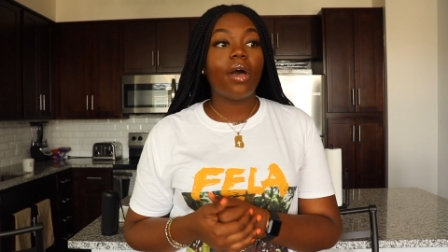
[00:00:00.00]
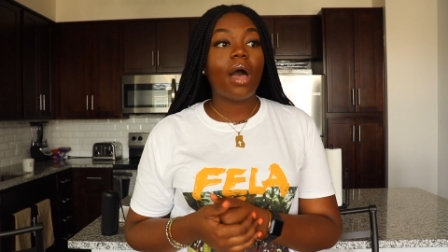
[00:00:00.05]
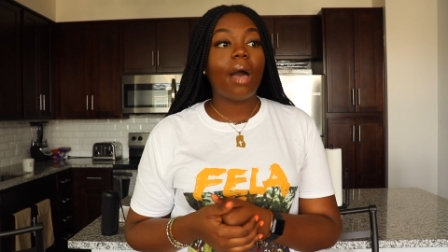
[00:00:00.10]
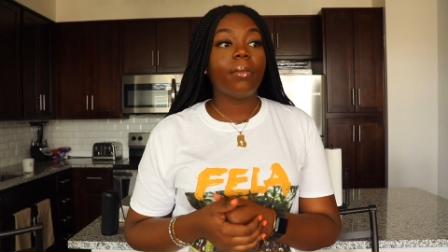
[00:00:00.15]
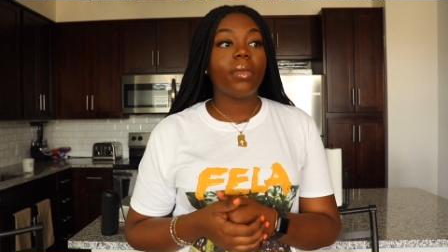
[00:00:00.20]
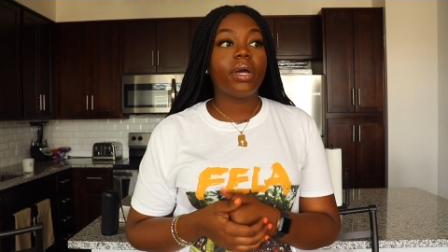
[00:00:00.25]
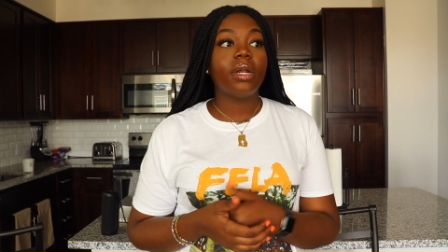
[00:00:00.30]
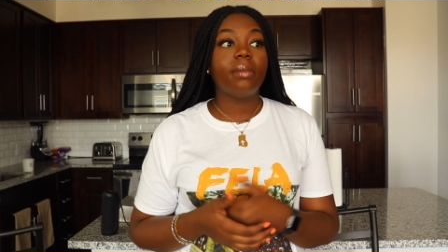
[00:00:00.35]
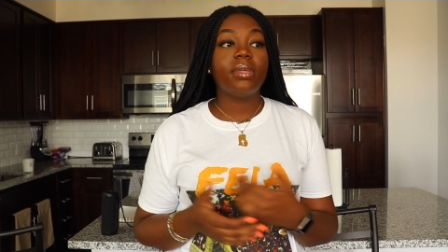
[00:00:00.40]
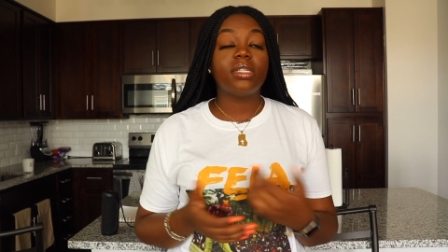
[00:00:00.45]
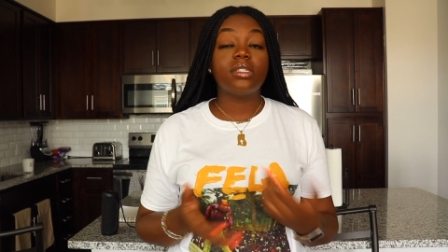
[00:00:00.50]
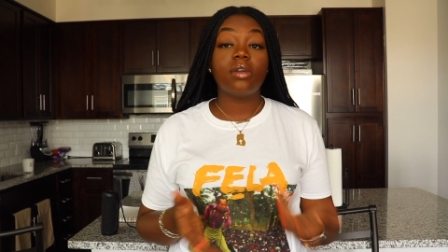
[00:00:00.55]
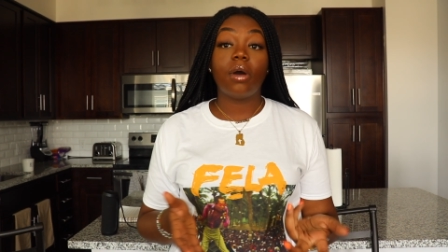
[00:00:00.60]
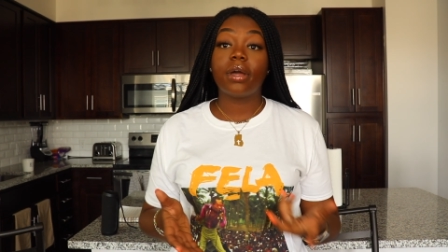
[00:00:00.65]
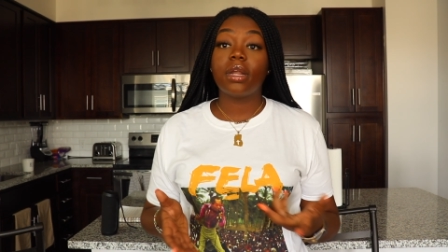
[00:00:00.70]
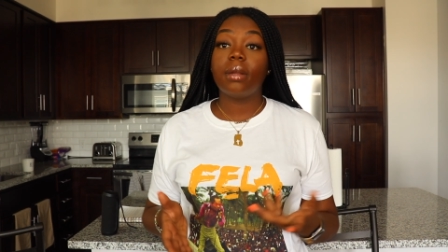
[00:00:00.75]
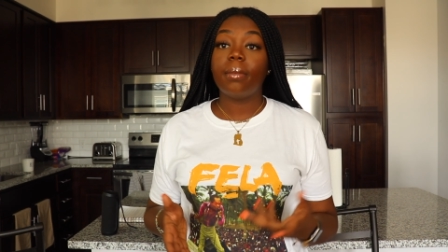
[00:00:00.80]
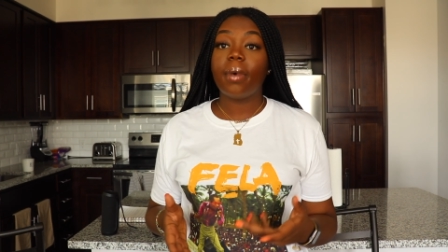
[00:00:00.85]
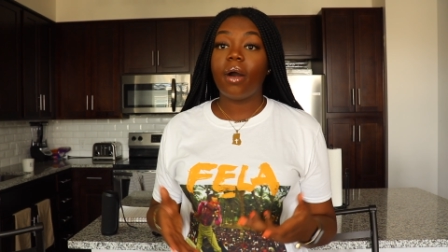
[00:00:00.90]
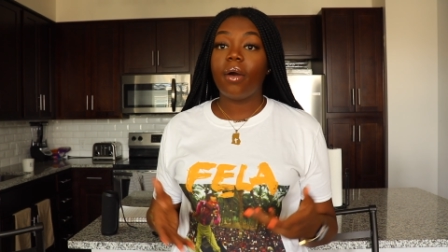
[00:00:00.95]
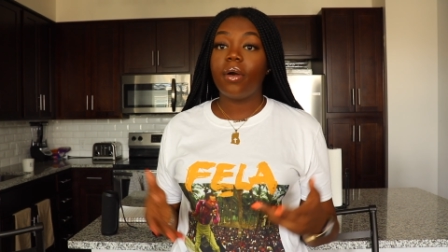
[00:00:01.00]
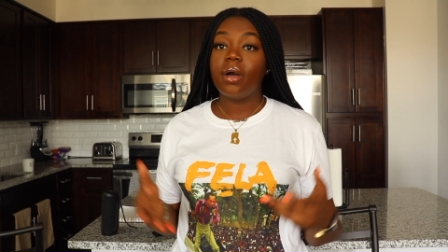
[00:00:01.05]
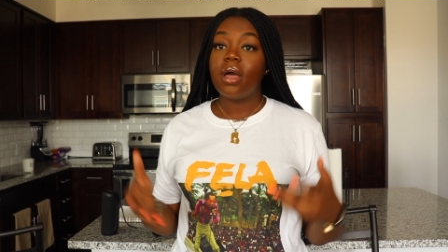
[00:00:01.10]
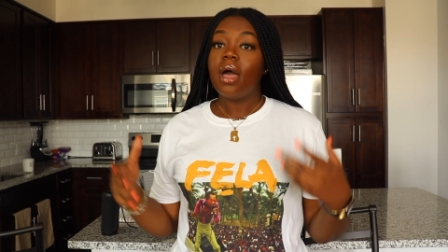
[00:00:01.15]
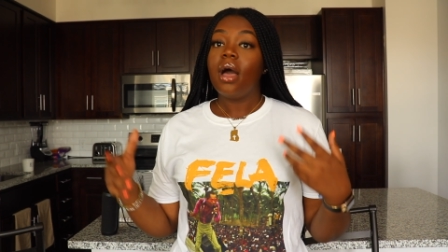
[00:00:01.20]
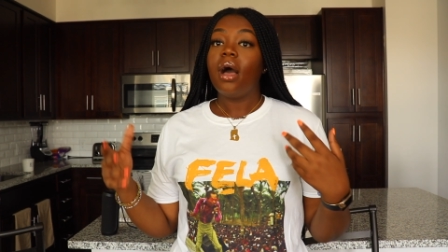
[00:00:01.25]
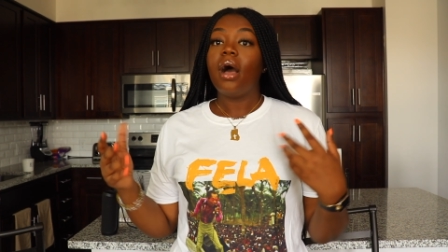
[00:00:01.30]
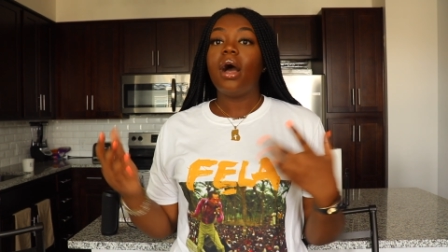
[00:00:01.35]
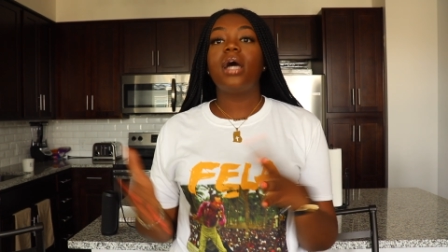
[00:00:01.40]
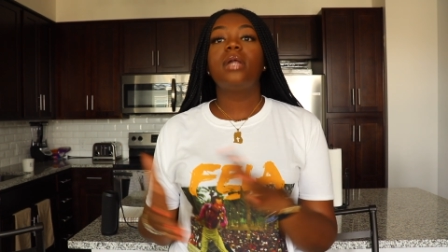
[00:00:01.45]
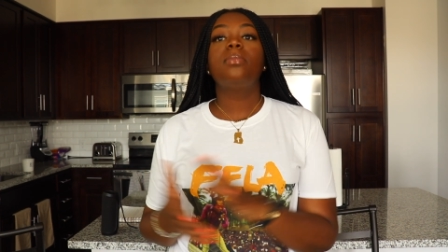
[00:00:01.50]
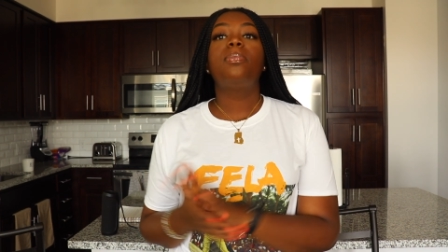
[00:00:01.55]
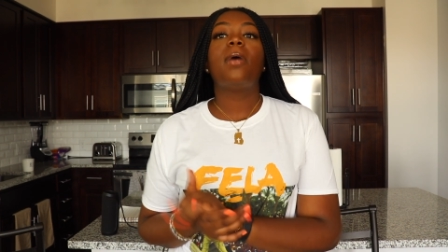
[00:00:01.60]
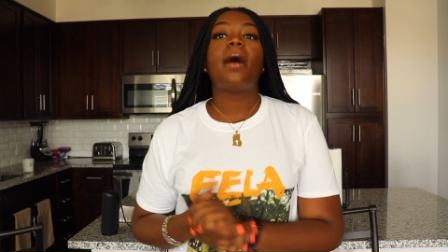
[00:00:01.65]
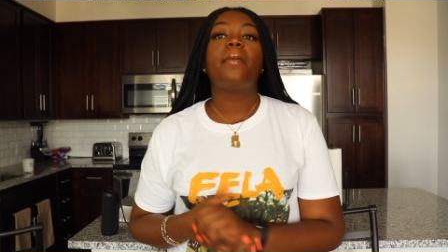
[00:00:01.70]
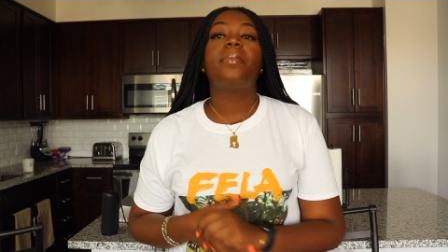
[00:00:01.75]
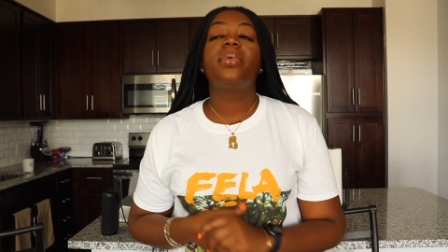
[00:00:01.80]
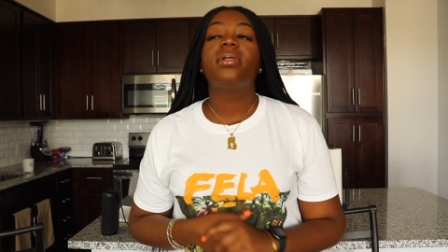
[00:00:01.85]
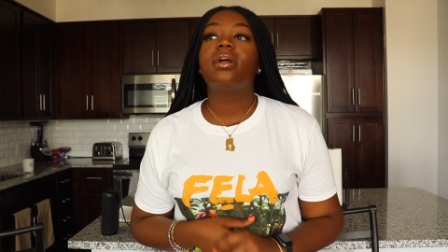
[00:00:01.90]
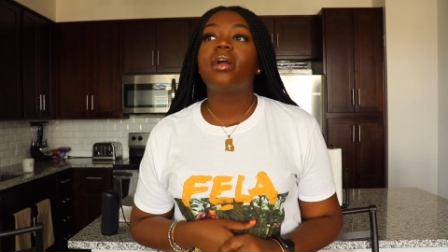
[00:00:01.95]
I'm going to be talking about
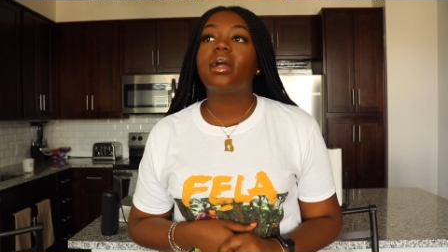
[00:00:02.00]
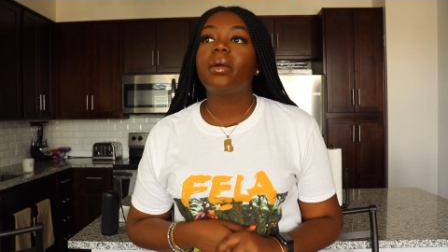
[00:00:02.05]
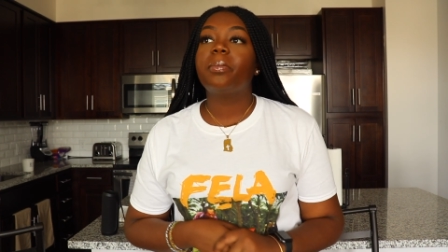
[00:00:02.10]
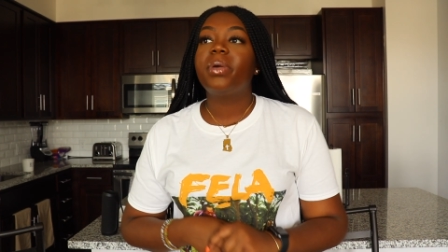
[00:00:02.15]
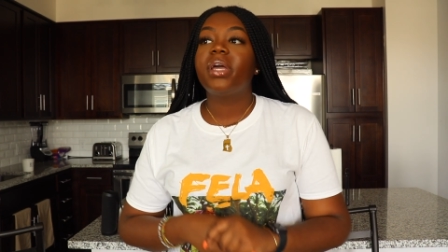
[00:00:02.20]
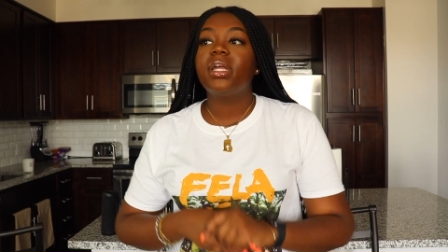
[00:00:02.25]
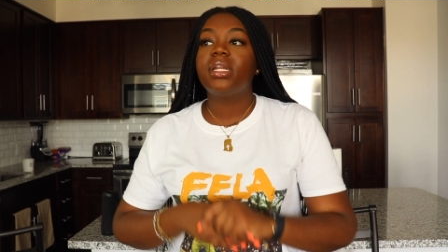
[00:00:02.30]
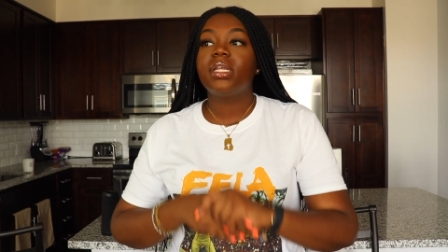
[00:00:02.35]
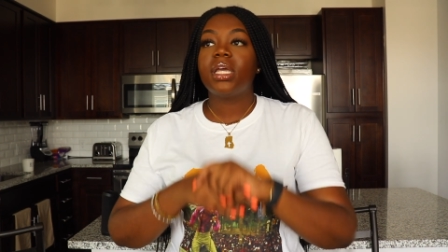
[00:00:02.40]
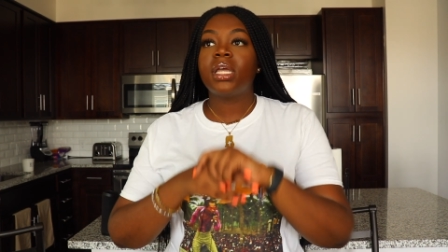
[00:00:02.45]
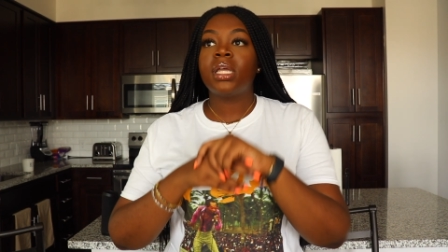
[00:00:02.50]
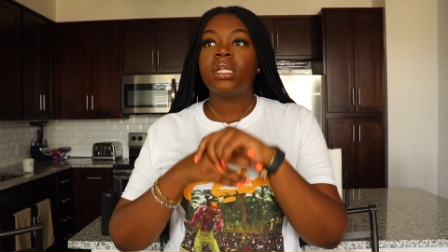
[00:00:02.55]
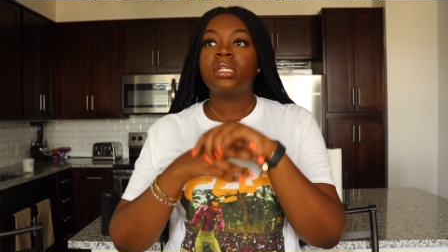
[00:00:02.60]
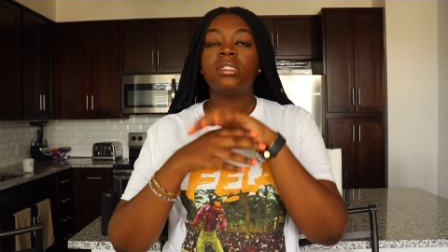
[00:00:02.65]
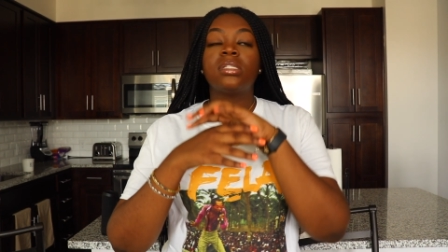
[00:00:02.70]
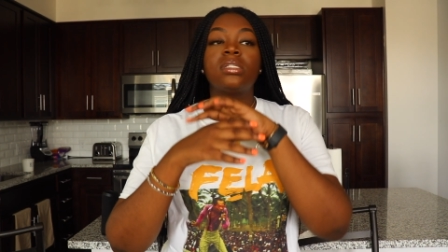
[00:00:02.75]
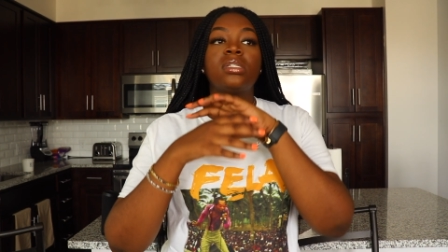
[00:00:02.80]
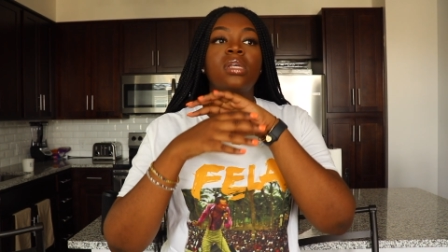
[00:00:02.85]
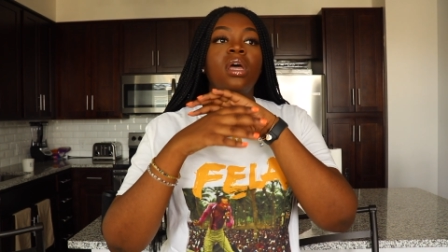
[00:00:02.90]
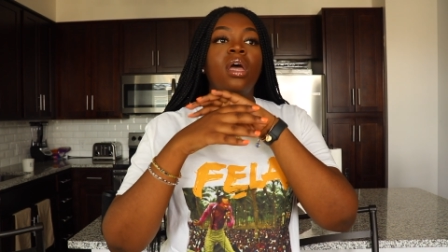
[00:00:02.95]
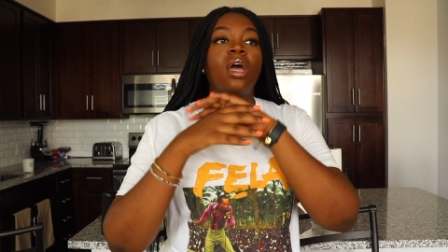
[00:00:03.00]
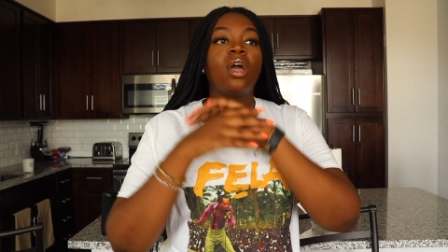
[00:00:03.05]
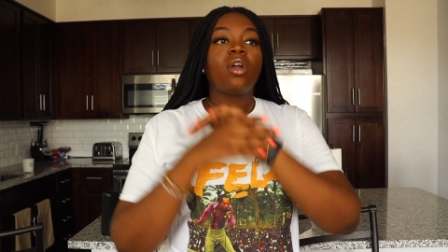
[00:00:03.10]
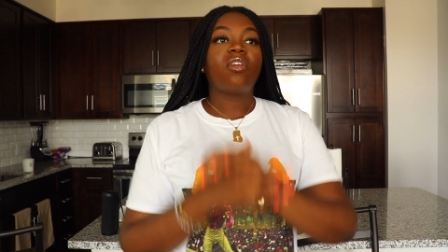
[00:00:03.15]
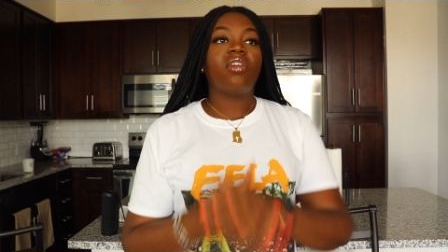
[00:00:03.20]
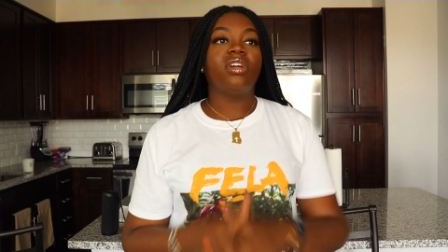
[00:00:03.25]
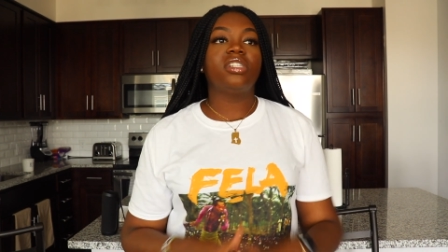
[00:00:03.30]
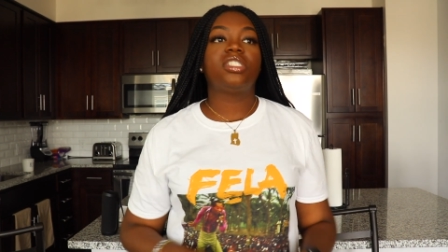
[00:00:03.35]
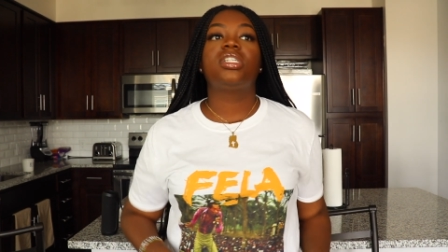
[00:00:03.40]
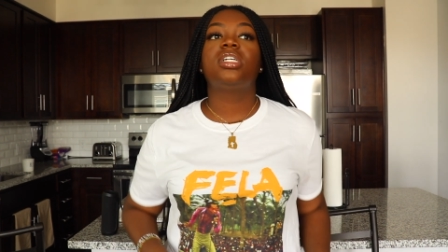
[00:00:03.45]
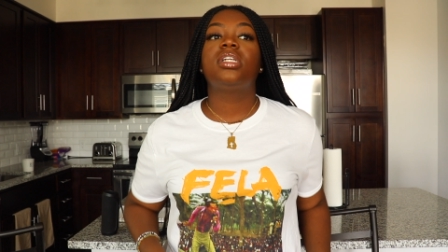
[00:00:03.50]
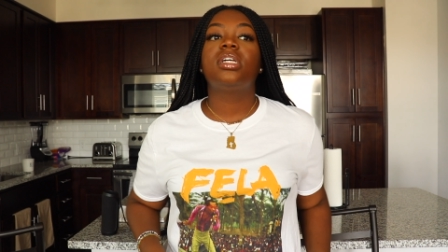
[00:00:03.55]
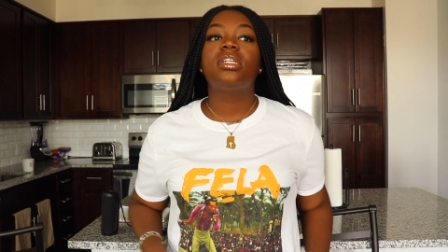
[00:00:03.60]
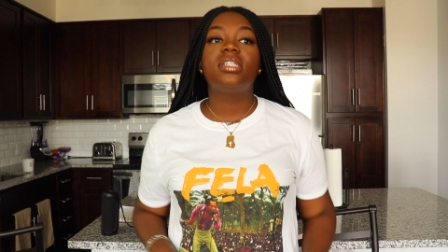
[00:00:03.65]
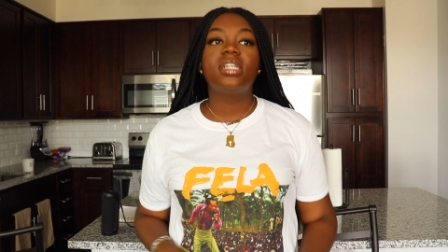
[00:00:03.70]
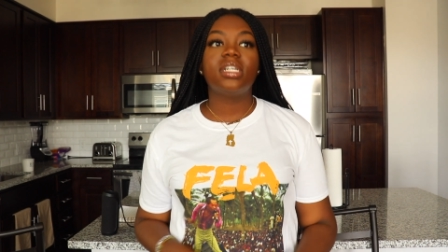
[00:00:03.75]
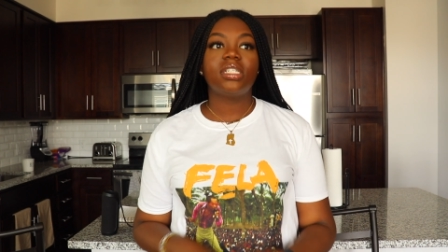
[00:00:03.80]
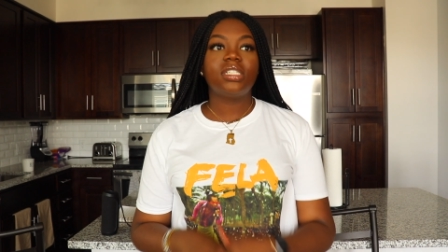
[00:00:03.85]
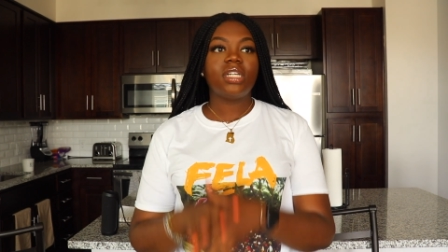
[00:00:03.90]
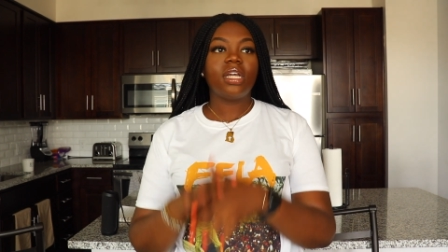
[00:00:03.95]
unpopular opinions Christian
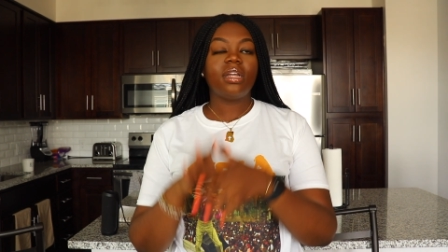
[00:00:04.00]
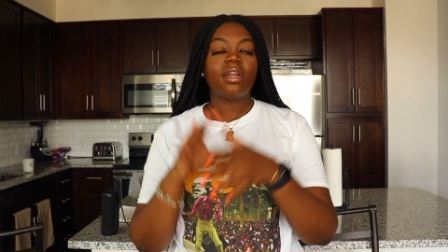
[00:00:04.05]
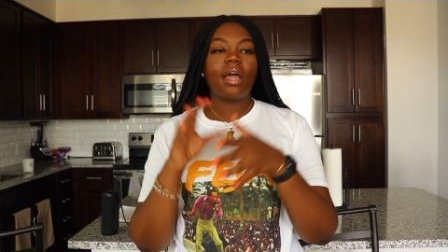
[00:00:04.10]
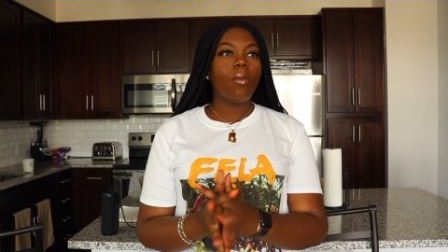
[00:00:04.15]
edition.